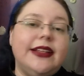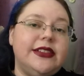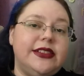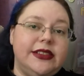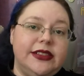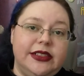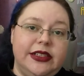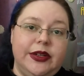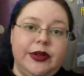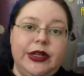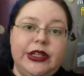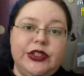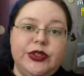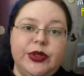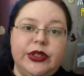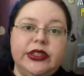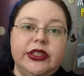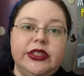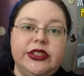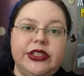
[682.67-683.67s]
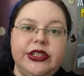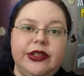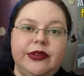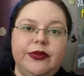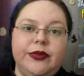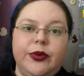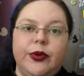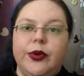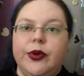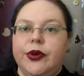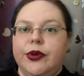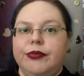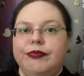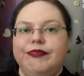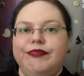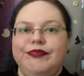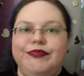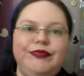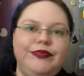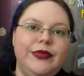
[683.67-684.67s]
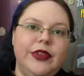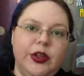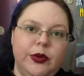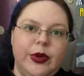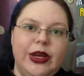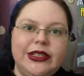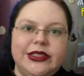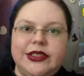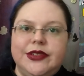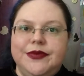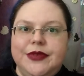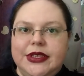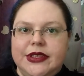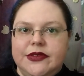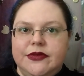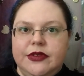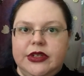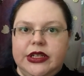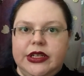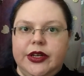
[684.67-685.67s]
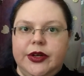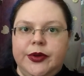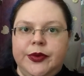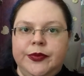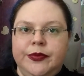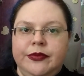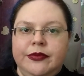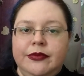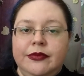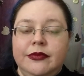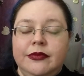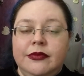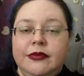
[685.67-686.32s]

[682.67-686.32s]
ancillary trilogy for the rest of this video.